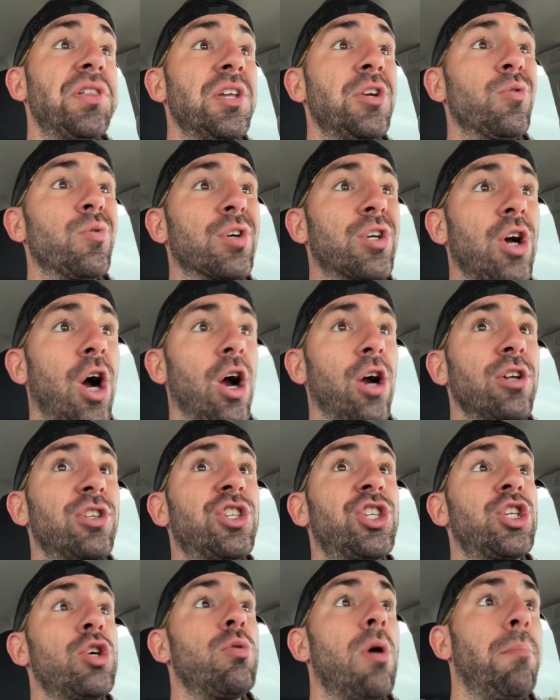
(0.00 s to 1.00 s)
in regards
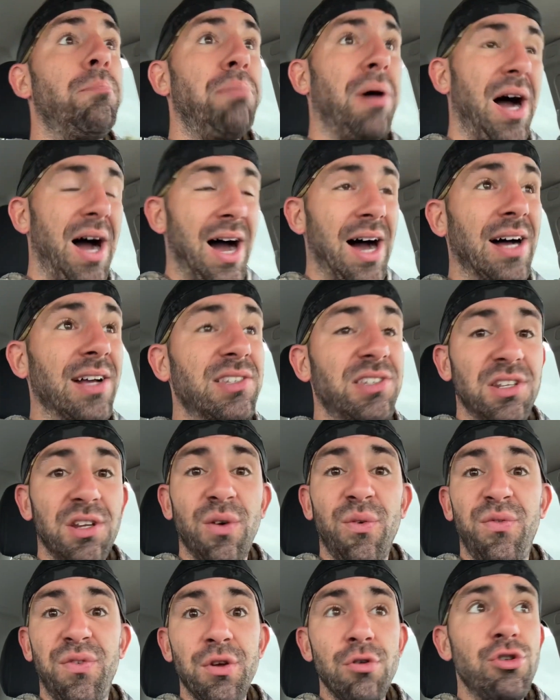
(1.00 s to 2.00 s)
to a positive
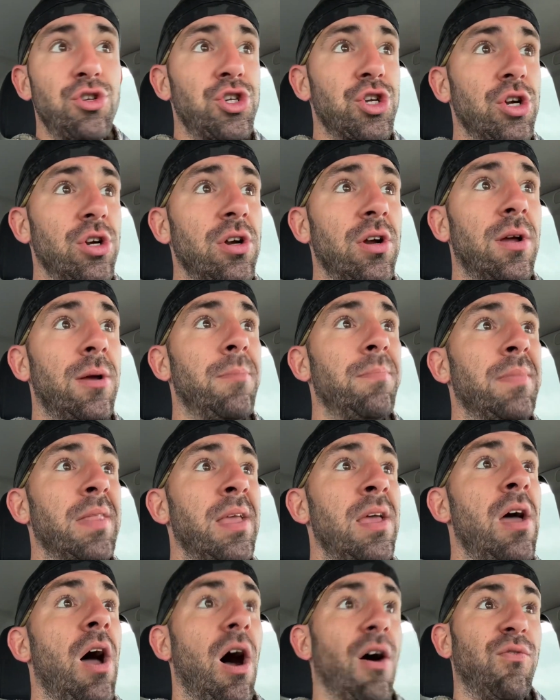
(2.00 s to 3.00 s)
future
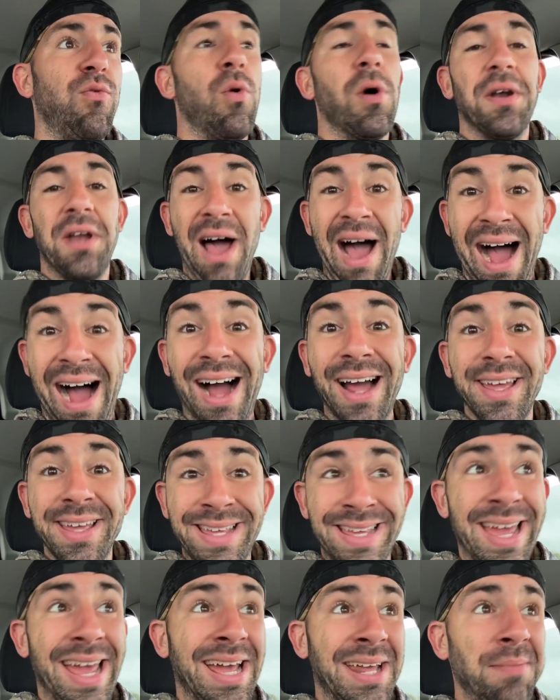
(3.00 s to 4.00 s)
of what I
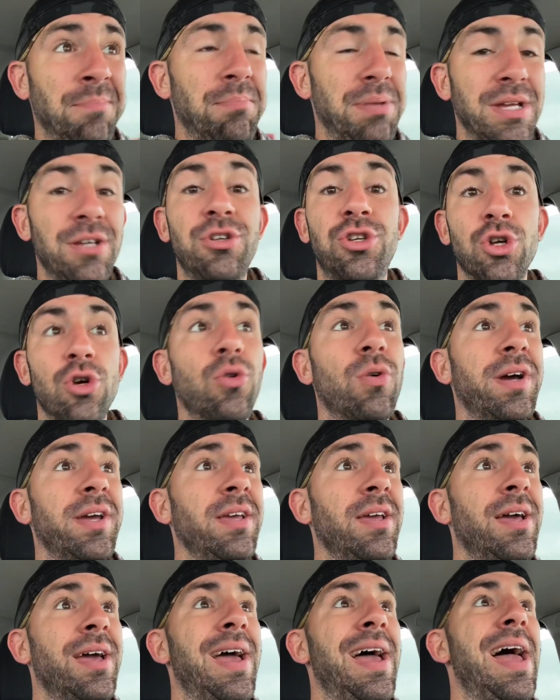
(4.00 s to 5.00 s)
can be doing
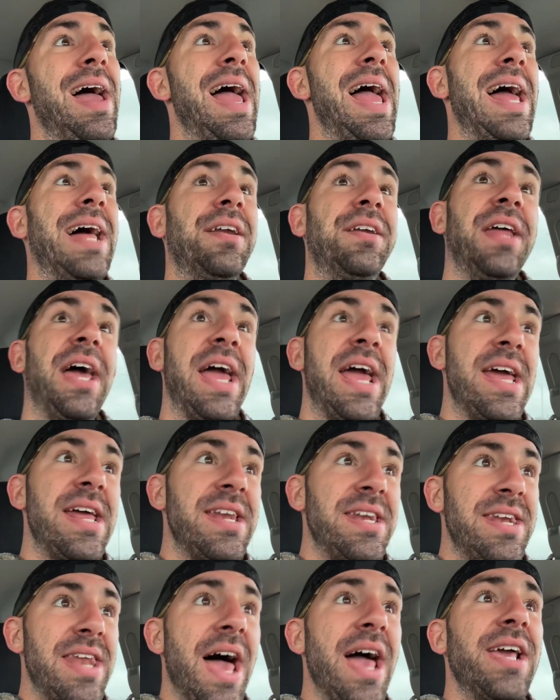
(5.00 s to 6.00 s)
and a
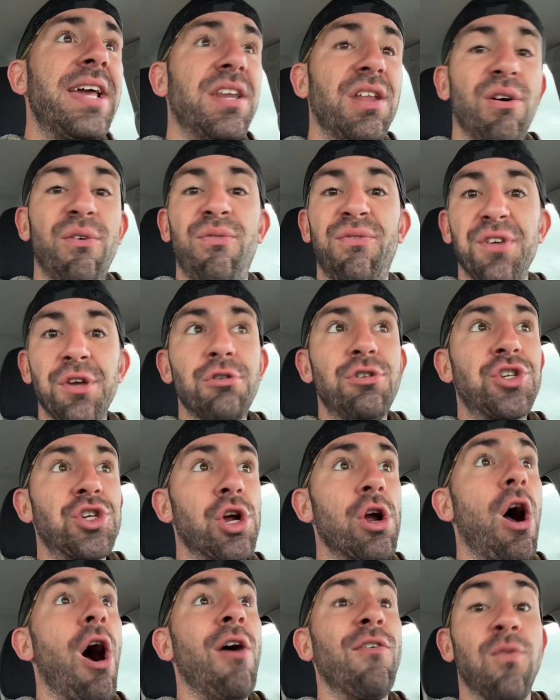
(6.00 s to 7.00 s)
negative future
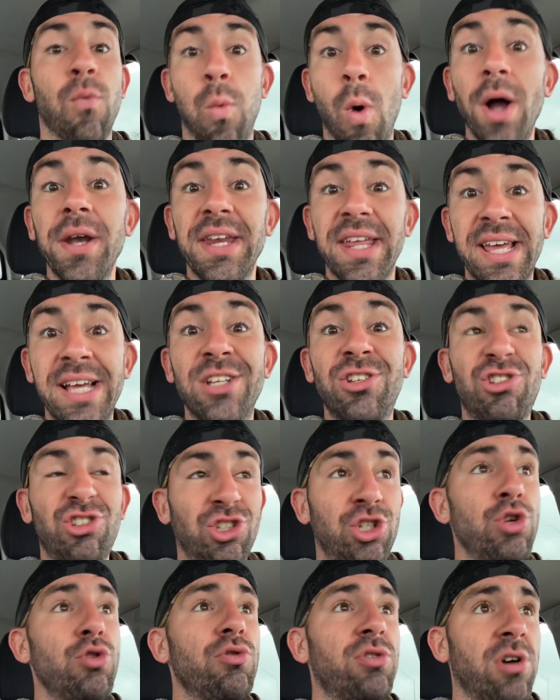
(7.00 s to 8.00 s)
of what is
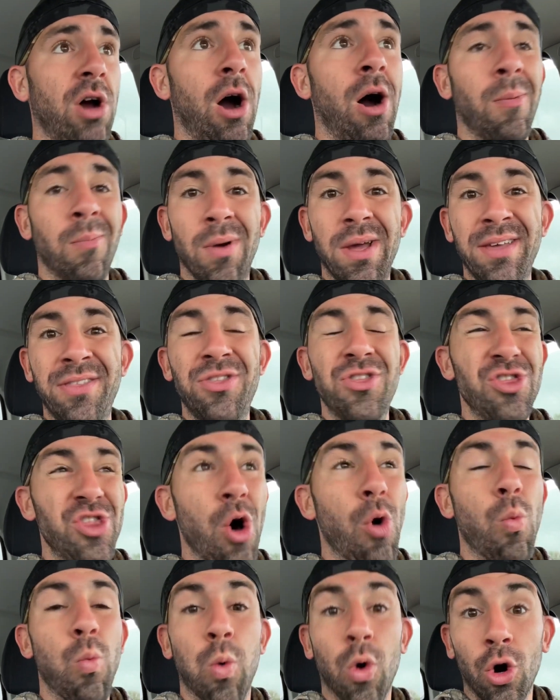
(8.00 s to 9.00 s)
to come in the
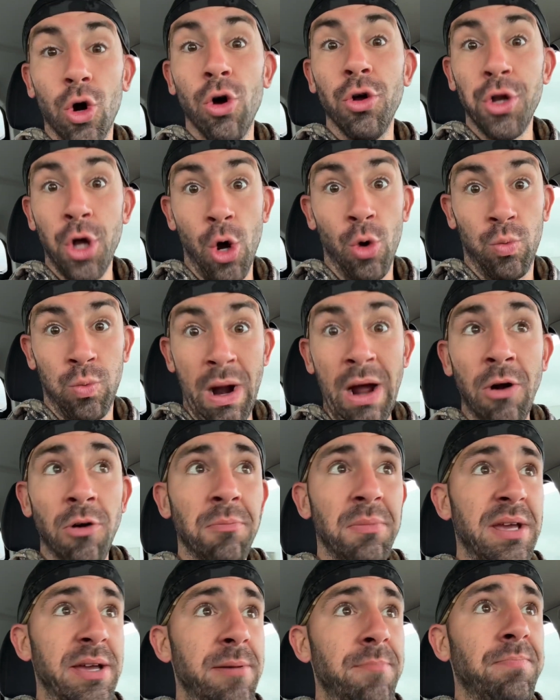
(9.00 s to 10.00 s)
world around
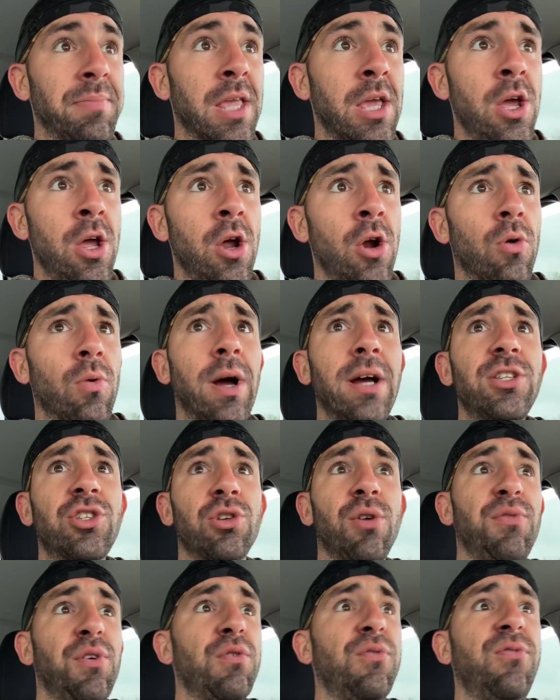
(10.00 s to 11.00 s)
me. Right? So
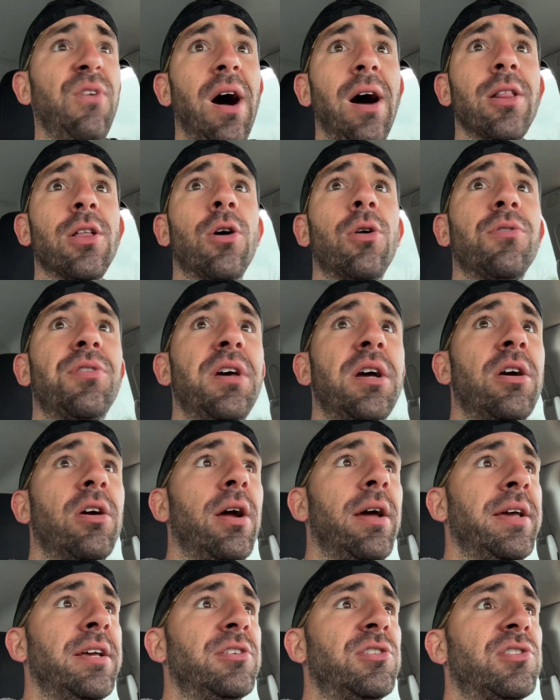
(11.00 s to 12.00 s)
if you follow, there
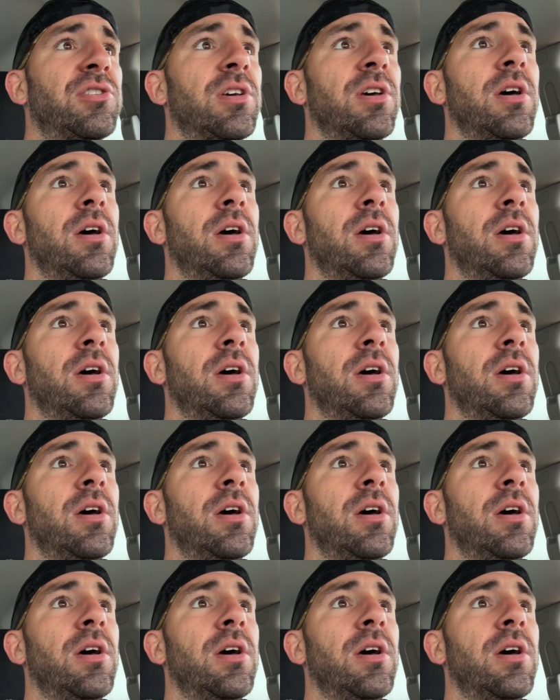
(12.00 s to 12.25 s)
is